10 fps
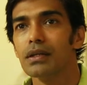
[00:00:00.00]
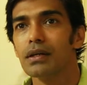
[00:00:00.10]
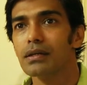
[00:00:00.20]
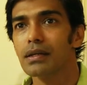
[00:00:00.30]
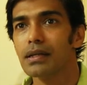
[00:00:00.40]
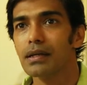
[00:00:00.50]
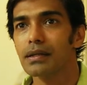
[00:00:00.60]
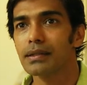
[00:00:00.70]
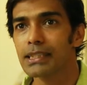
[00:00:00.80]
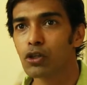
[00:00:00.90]

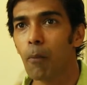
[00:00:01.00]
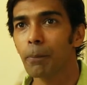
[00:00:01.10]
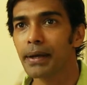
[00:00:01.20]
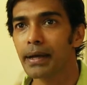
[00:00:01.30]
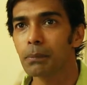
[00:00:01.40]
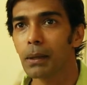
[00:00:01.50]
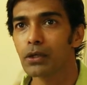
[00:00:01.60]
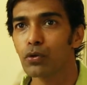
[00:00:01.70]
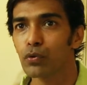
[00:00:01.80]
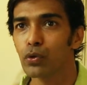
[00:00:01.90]
It gets complicated, but
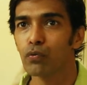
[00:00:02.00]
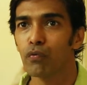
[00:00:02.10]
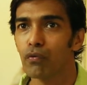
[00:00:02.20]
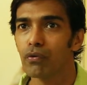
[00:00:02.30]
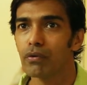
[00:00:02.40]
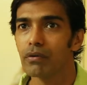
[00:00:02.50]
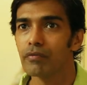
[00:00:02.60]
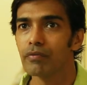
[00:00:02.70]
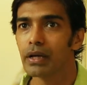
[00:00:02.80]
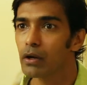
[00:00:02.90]
you
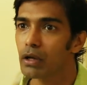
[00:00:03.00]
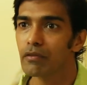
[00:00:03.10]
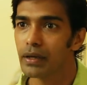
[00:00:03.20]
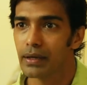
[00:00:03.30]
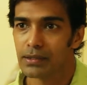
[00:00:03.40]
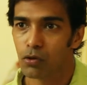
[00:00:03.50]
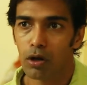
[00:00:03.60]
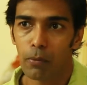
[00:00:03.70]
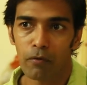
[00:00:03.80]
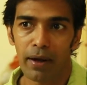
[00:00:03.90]
figure out a way. It's all
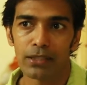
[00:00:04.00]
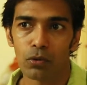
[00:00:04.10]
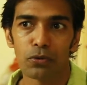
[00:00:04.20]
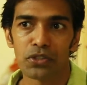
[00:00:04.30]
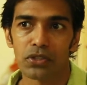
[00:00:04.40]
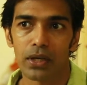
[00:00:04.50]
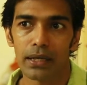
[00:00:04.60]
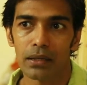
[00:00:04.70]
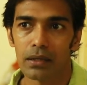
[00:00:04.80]
about finding solutions, right?